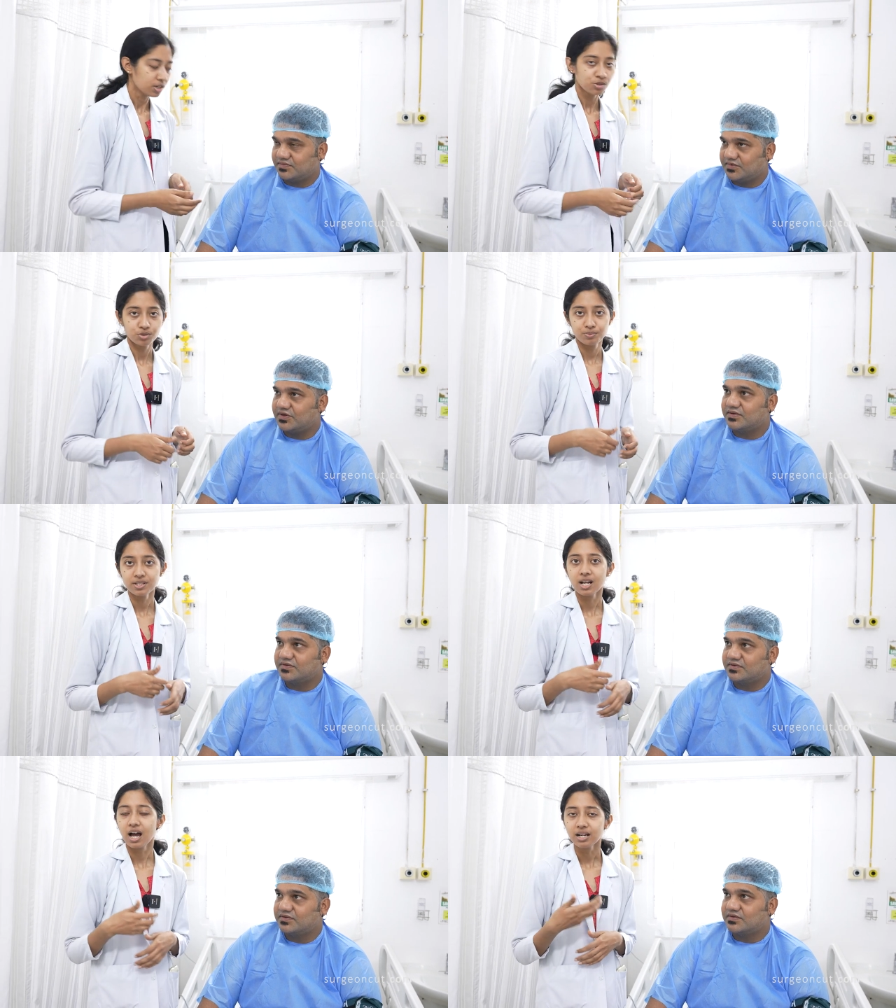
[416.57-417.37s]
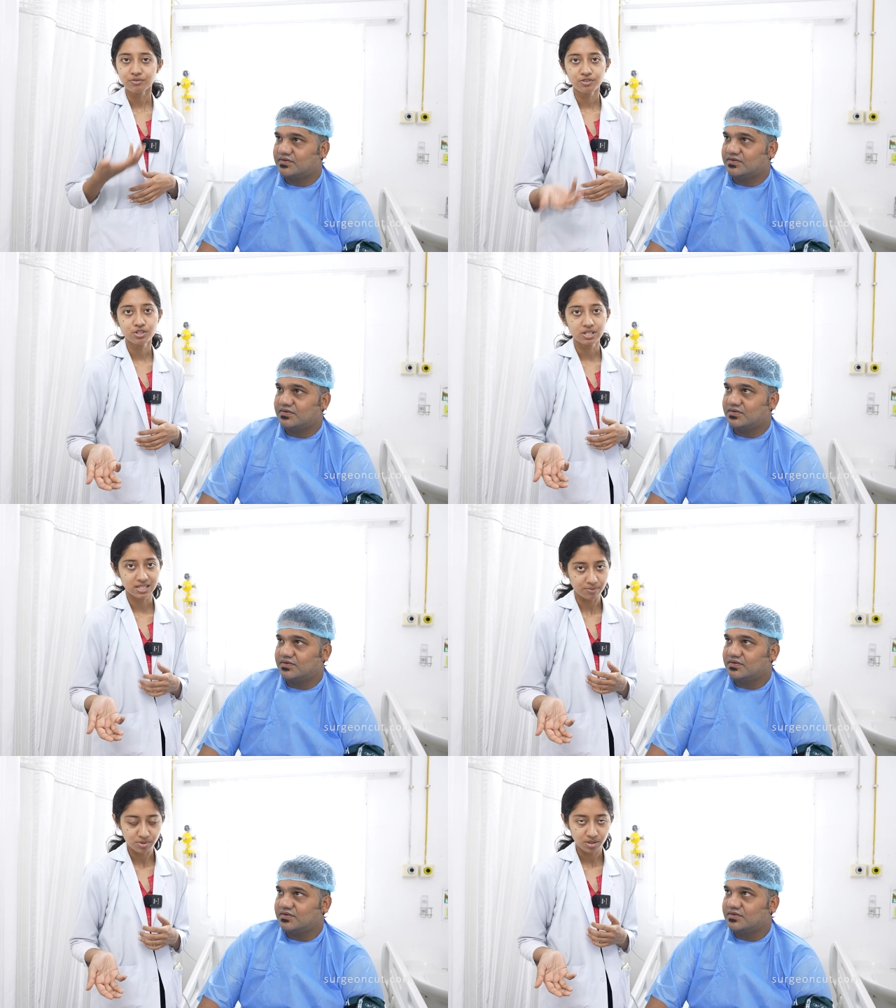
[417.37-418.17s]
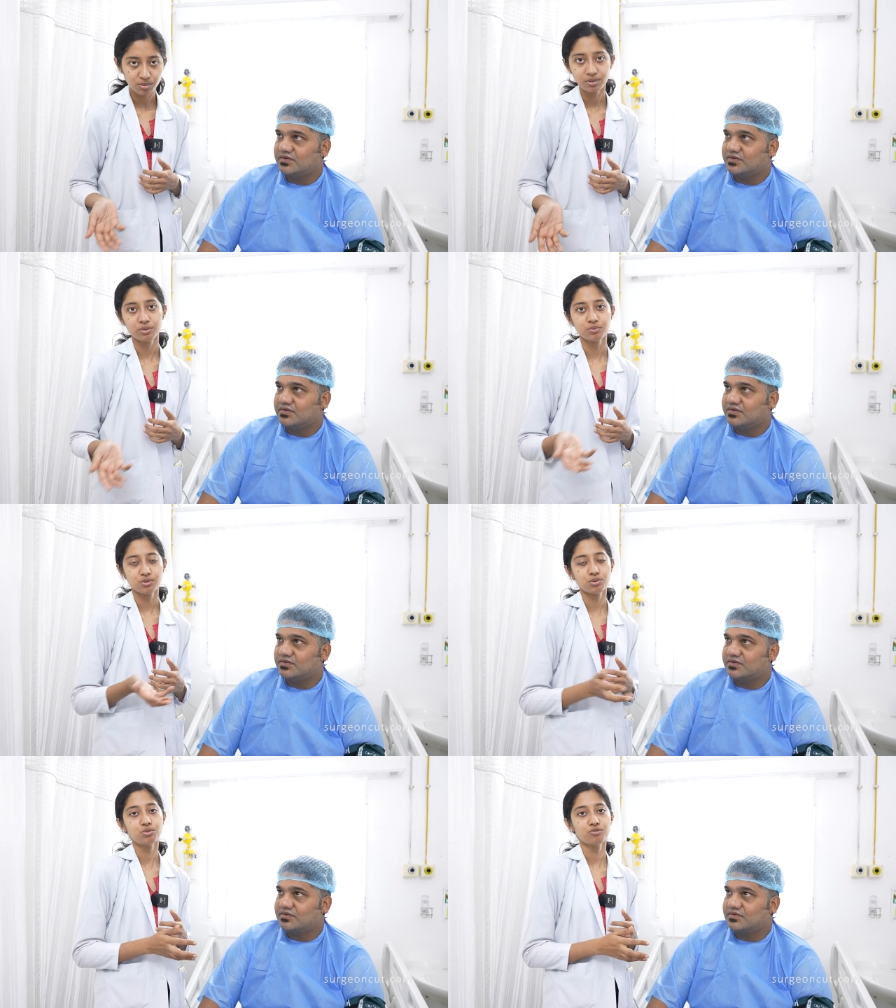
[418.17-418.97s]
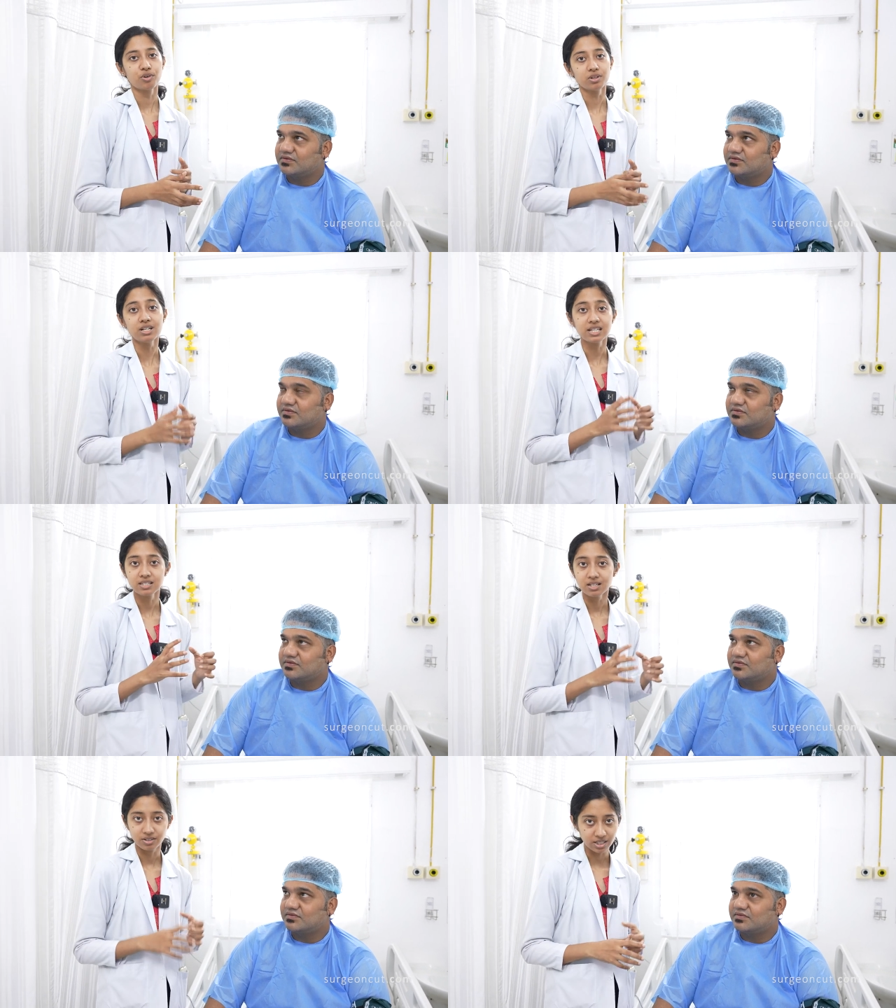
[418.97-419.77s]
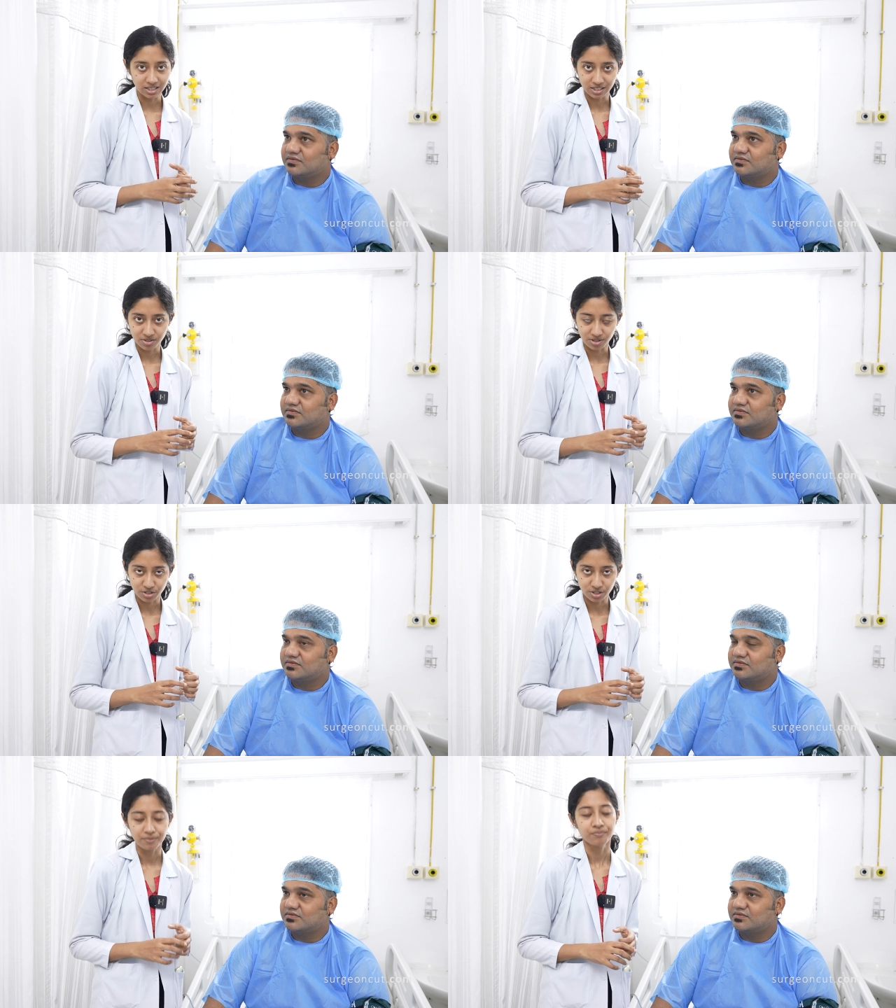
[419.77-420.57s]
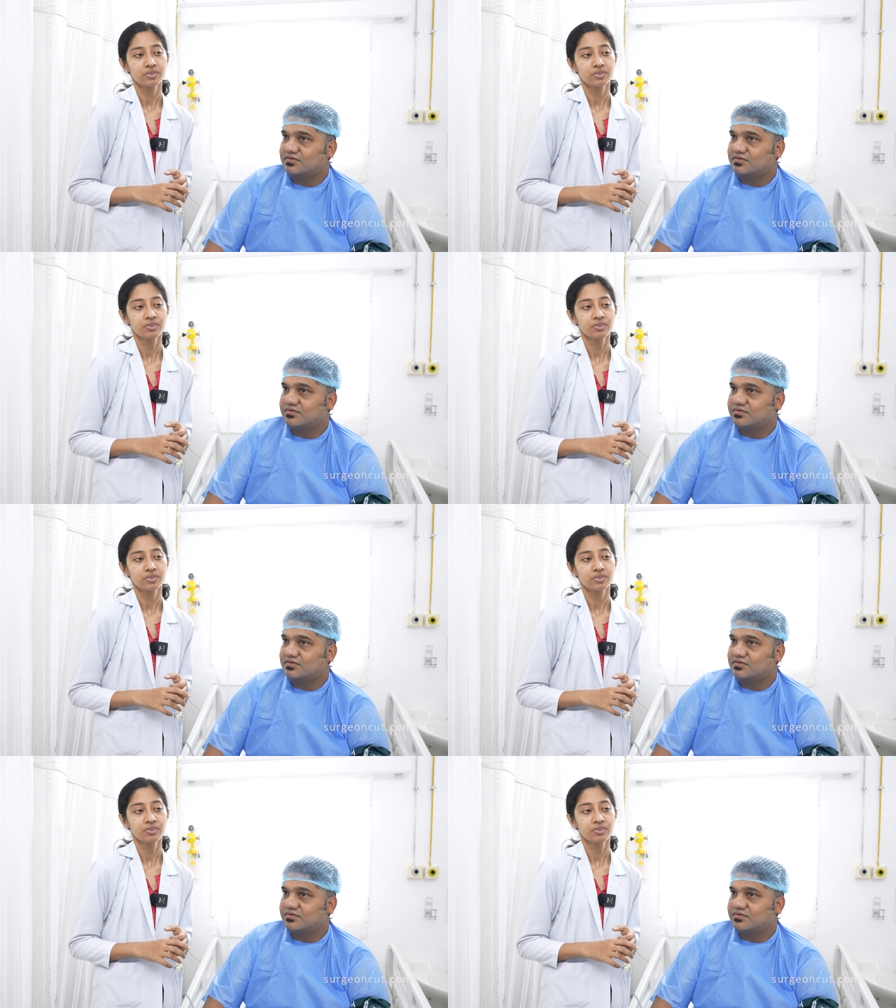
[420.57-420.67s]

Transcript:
Speaker 1: So it was an artificial substitute that was used for the nasal reconstruction.